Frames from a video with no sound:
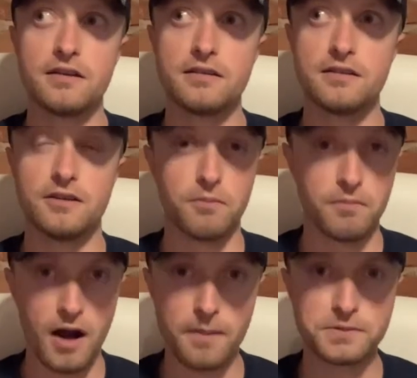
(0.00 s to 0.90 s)
you know,
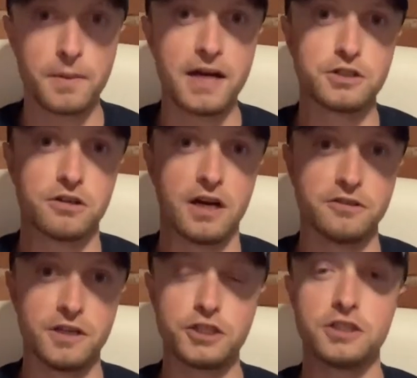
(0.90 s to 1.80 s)
optimize your
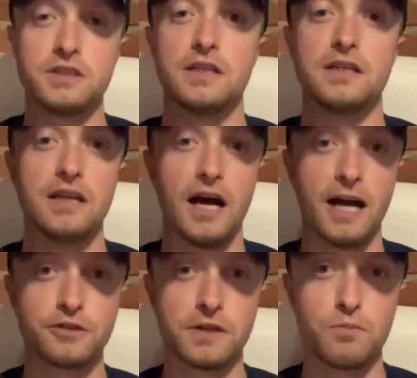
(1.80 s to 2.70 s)
hydration and
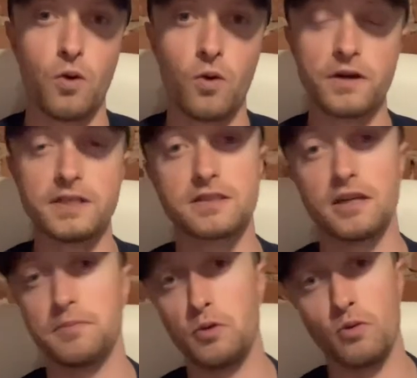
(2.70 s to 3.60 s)
hydrate more, it's going
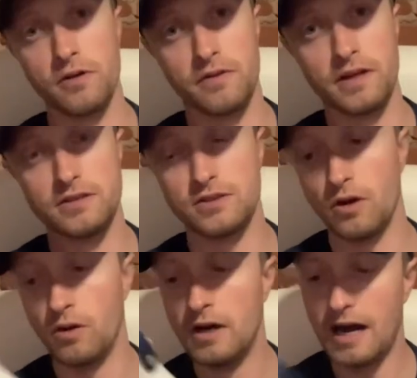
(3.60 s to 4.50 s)
to be worth it.
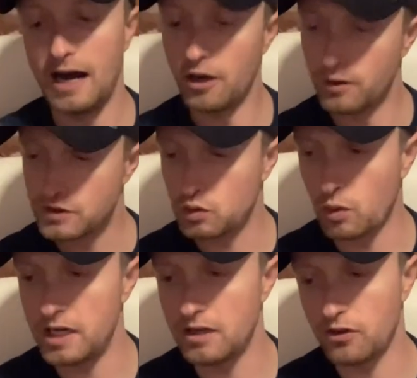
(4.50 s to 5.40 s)
So I know it's
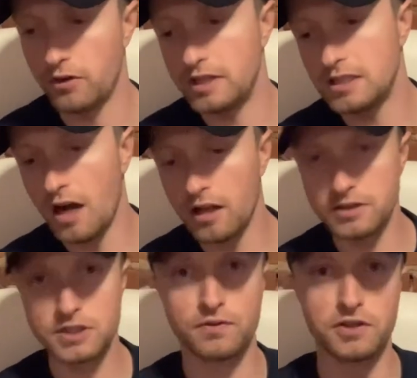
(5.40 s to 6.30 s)
$20 to
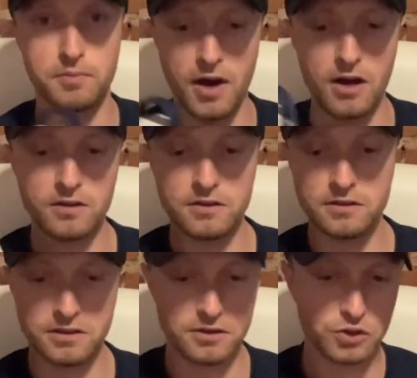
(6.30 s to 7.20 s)
$30 for the bottle,
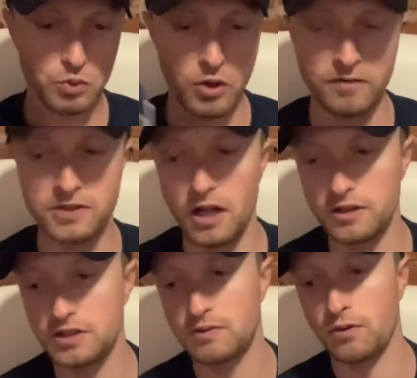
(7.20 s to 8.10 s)
you know,
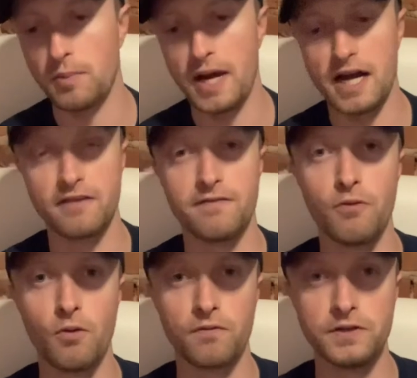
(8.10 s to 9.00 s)
$12 for a pack of
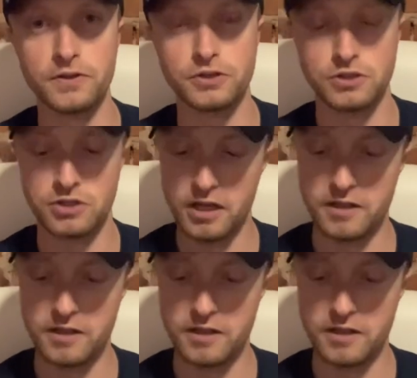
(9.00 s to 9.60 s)
four filters.